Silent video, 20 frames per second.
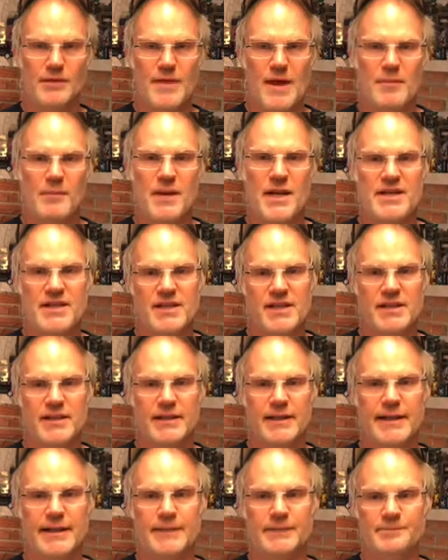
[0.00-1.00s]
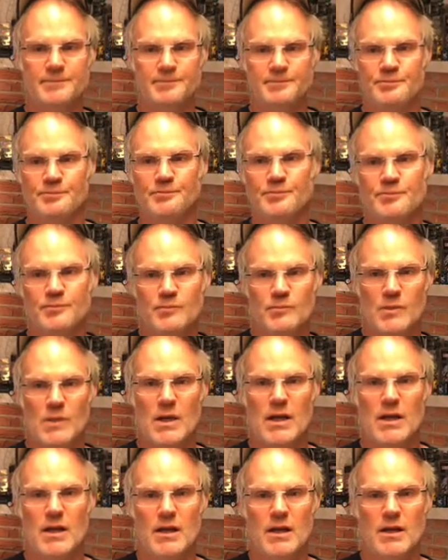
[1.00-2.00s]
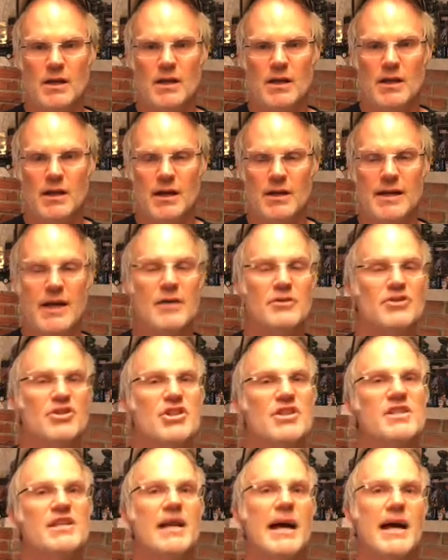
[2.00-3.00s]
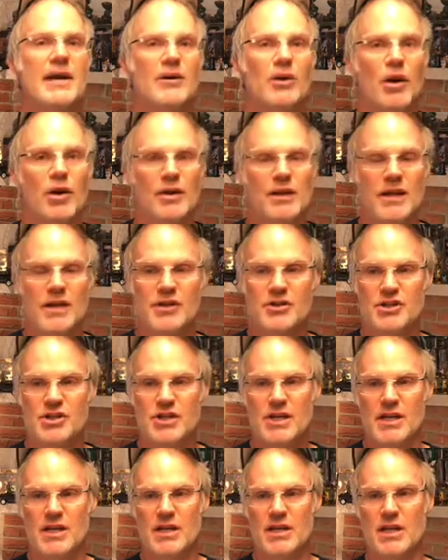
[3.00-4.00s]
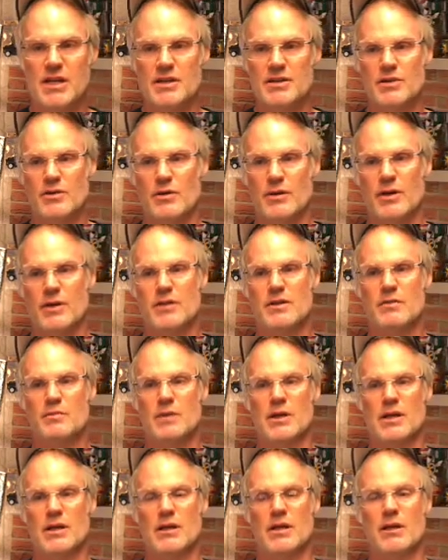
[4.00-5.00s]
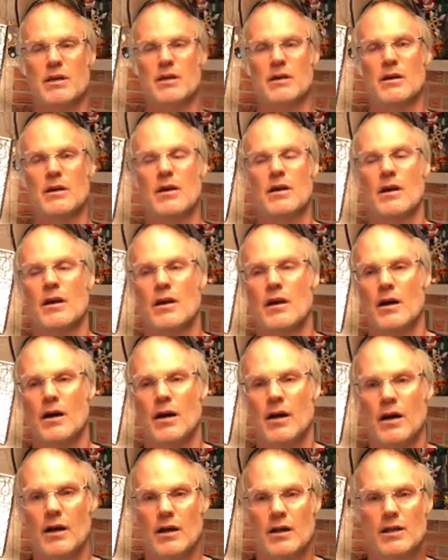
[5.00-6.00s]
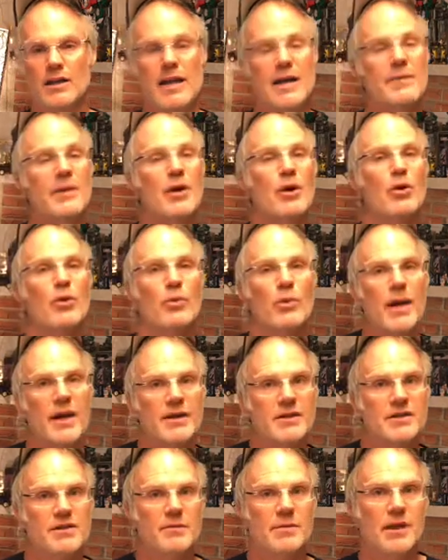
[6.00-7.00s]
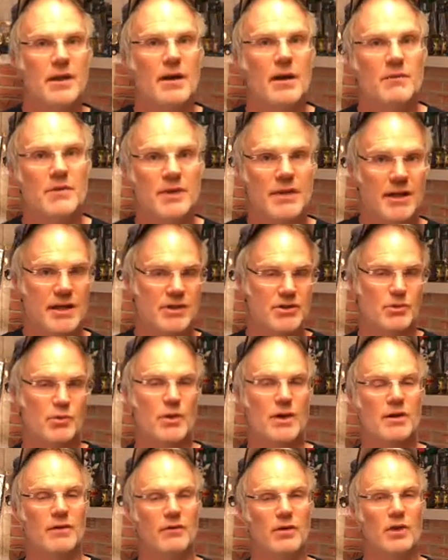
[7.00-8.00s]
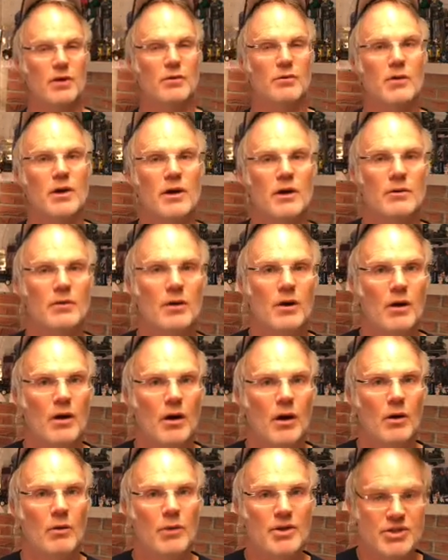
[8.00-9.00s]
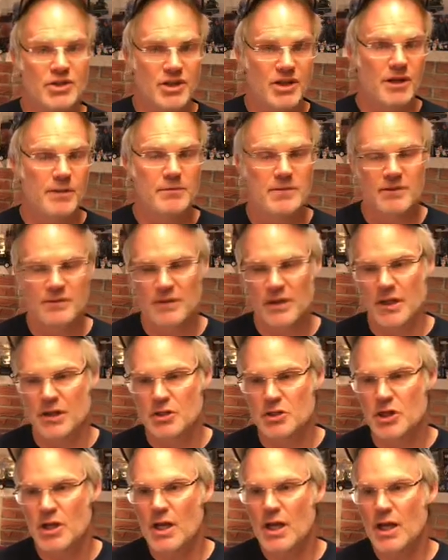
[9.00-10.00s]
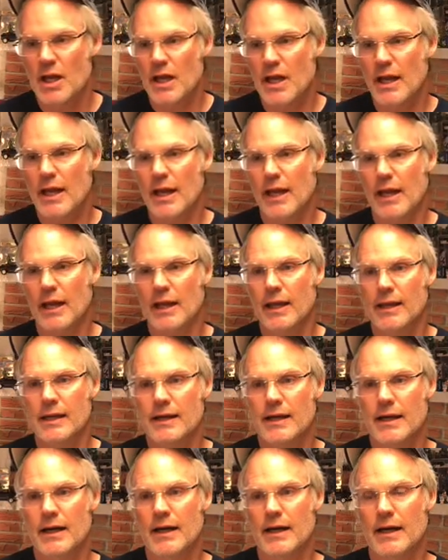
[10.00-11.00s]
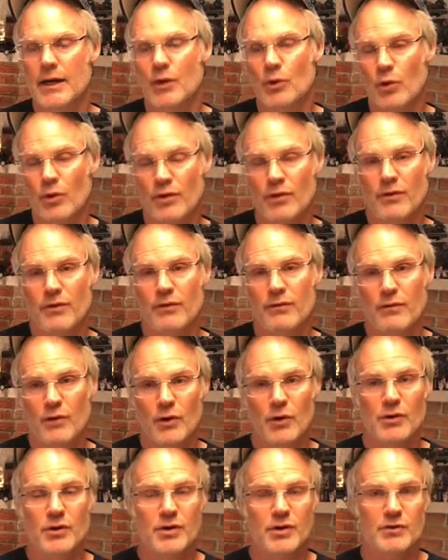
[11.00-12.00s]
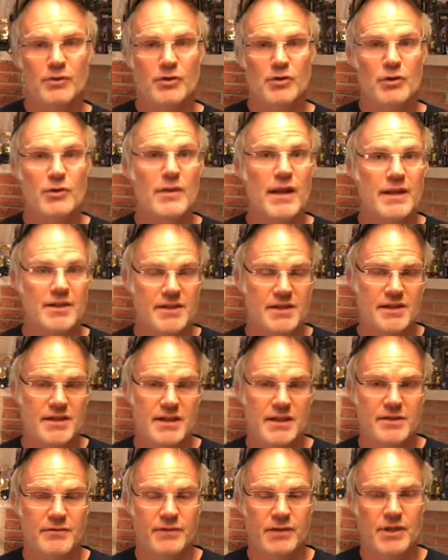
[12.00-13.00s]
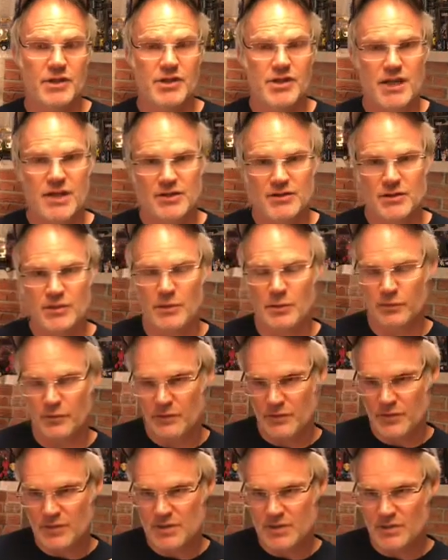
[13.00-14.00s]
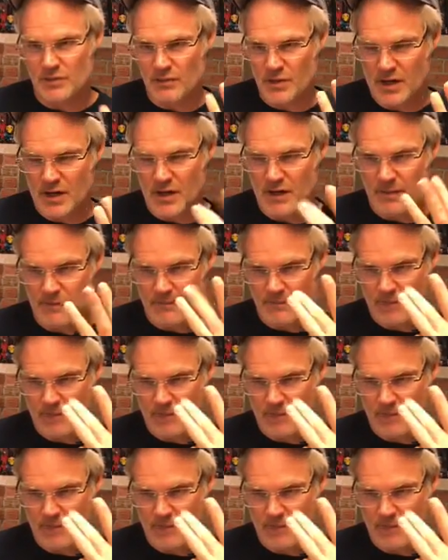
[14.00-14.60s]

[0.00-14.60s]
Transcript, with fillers: that basically announced she's an adult and she is going to be uh, claiming her right to become the next queen of Alderaan uh, when she comes of age. And uh, in order for her to do that successfully, she has to go through these three